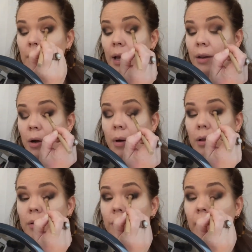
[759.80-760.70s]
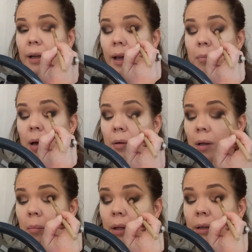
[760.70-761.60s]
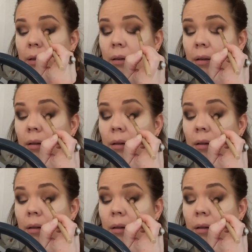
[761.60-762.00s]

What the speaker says: I know I look funny. I'm not done blending.